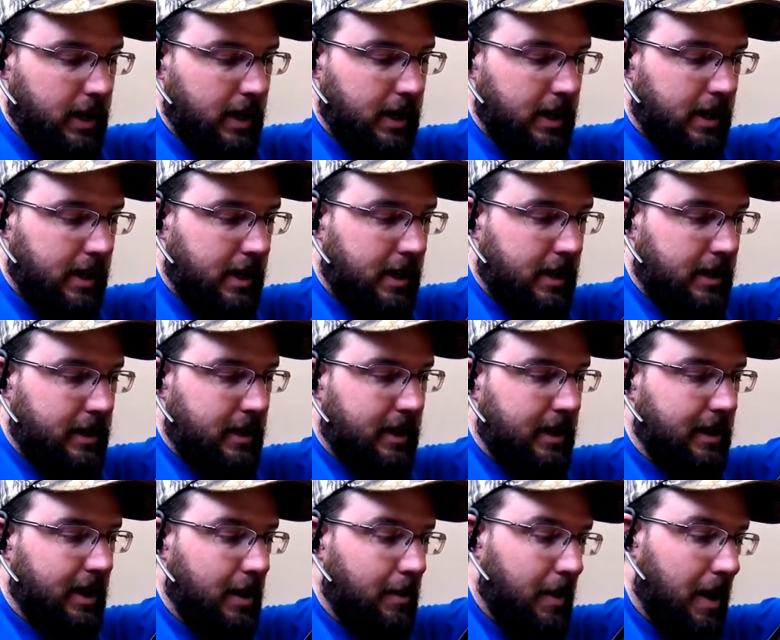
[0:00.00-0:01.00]
Uh,
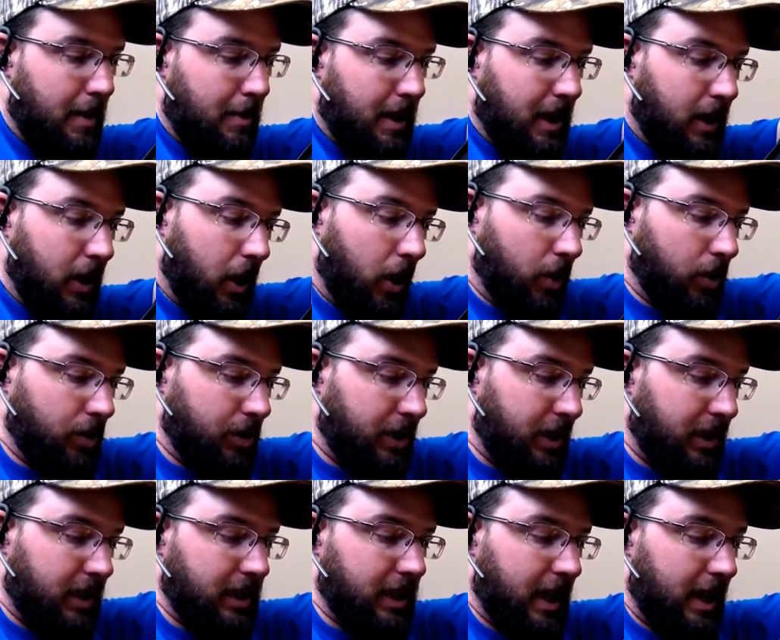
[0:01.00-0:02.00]
and they may be closed
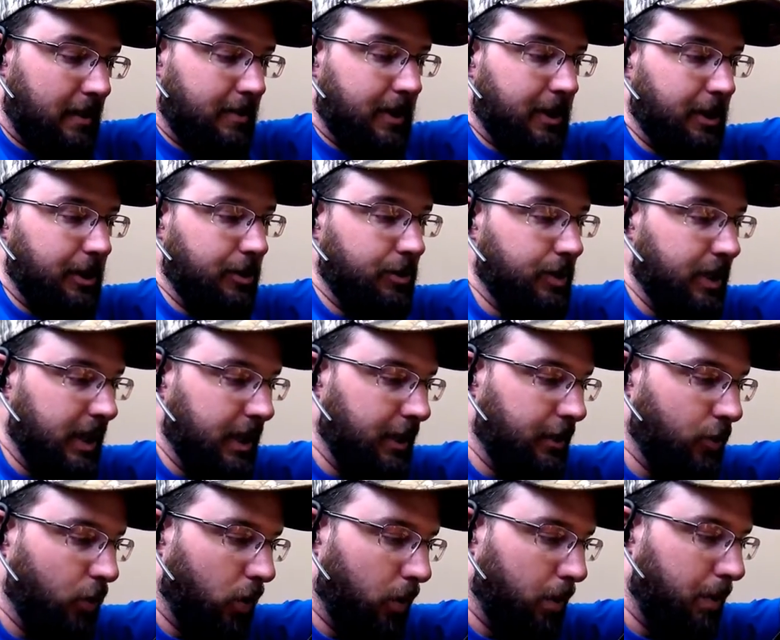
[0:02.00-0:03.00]
at the time that you need
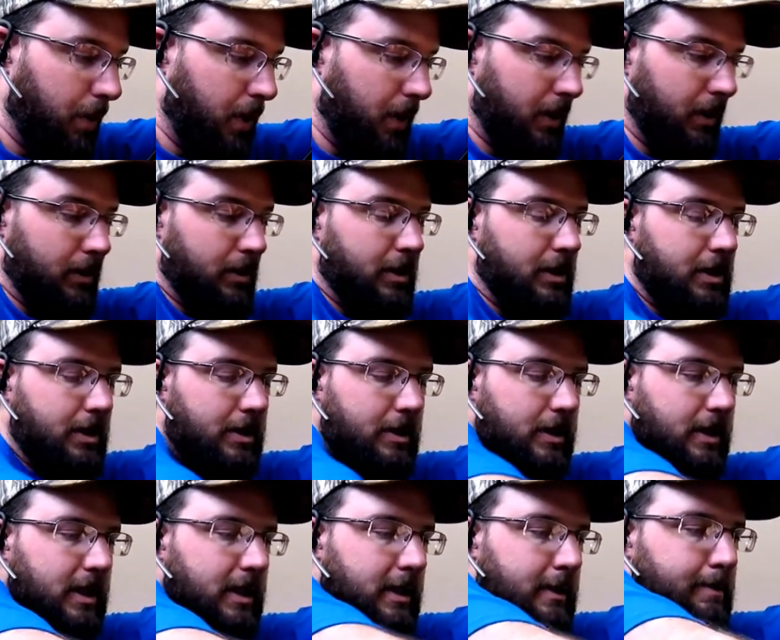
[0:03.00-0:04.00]
your parts.
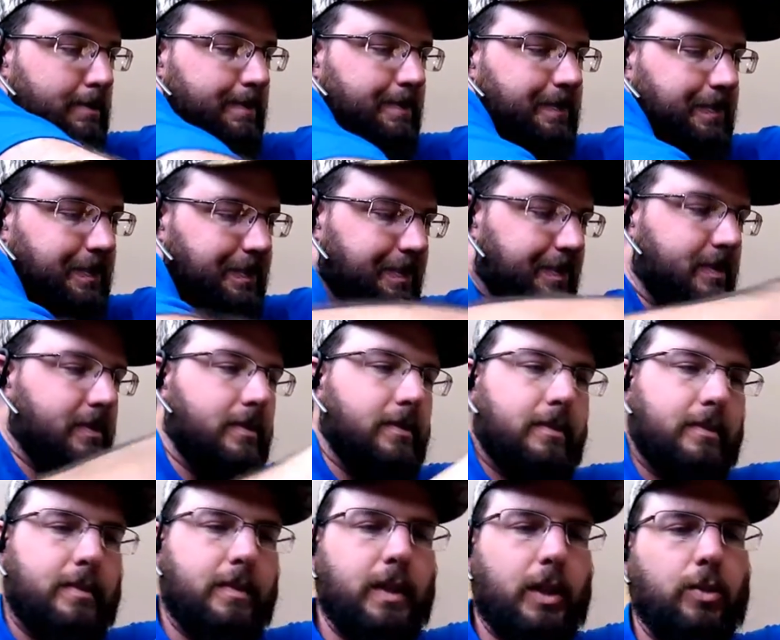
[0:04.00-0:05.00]
Um,
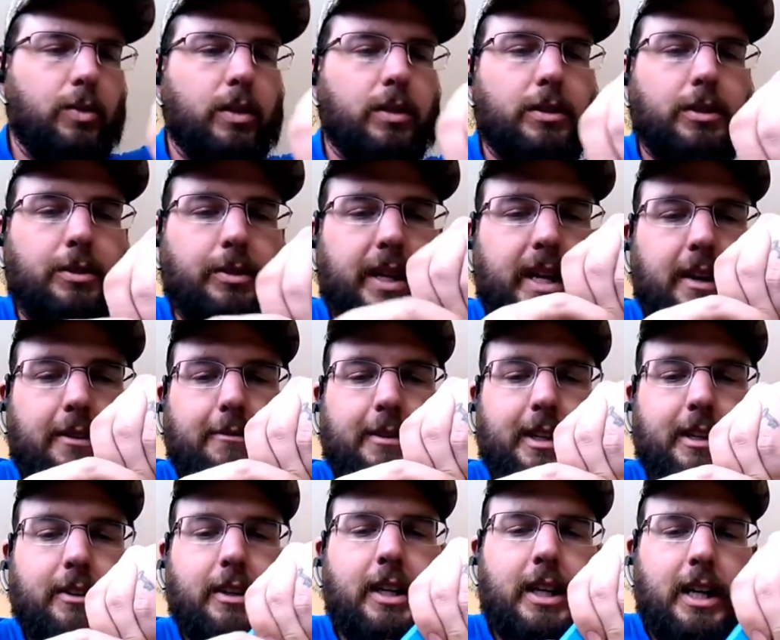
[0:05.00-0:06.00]
what else do we have
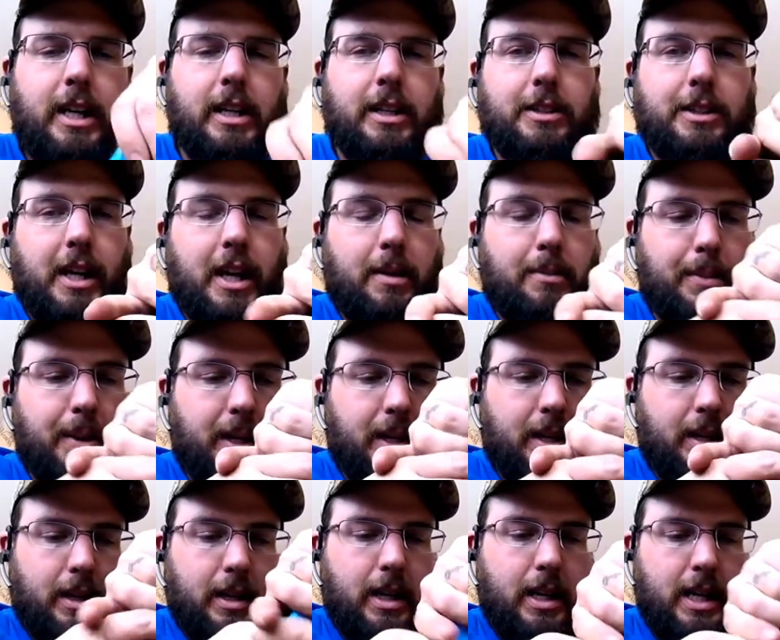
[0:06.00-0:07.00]
here? Champion,
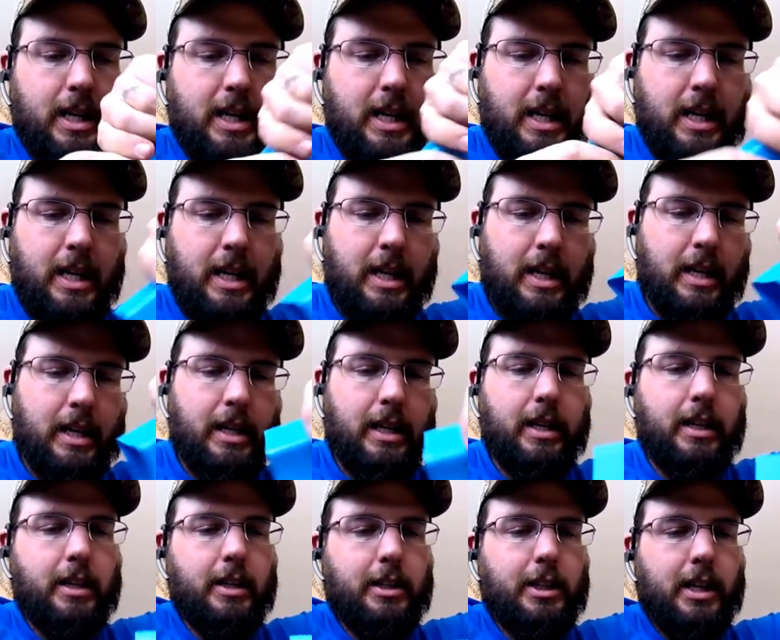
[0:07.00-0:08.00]

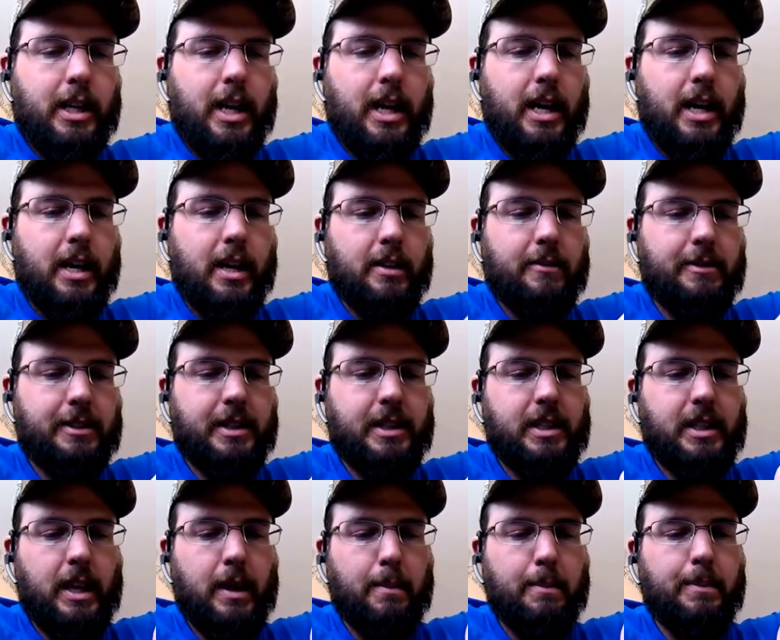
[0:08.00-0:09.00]
inch and a half,
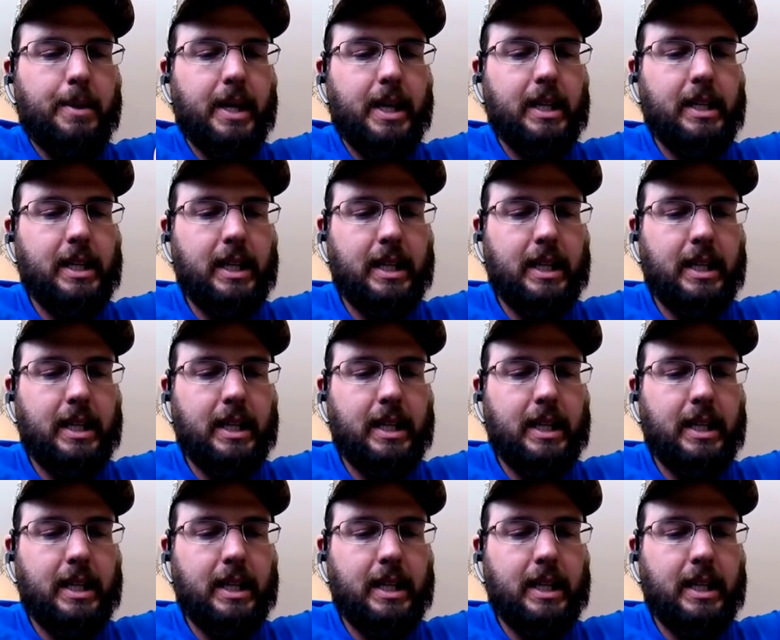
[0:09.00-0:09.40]
step bit.